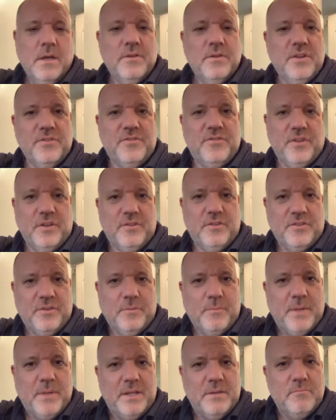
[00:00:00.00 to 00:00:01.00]
Does
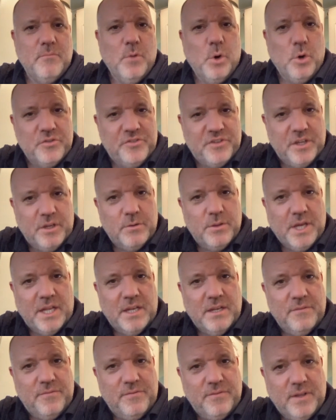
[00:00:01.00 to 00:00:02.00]
it mean more to you
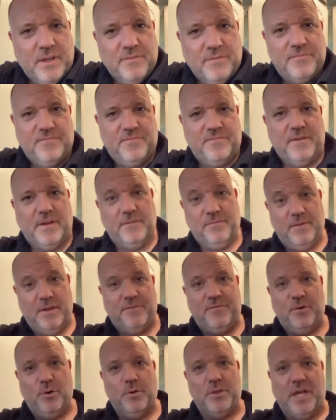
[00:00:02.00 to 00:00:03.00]
then
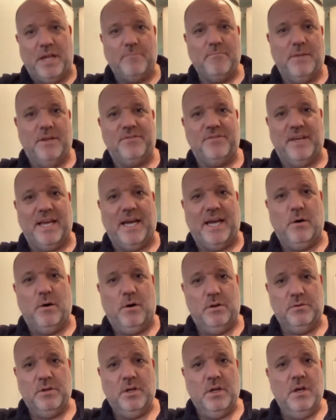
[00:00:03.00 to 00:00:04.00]
if you're then missing out
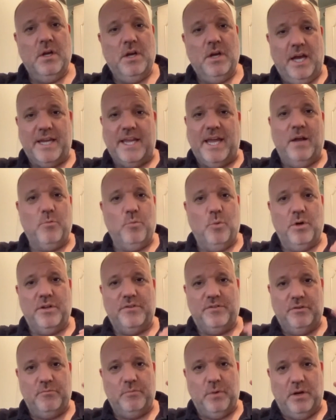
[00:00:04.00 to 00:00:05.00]
on again what
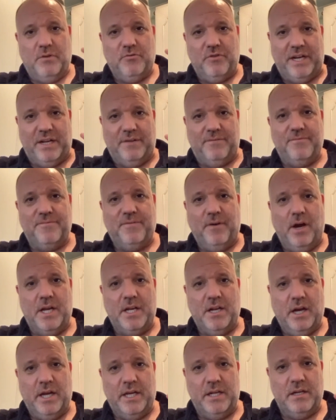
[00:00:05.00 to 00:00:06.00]
is a really
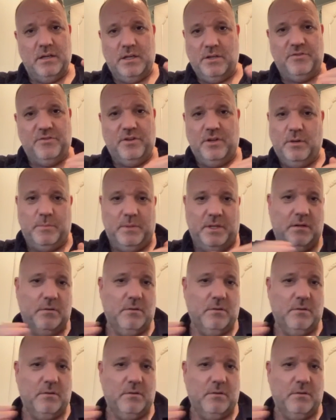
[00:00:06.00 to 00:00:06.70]
finite, because I mean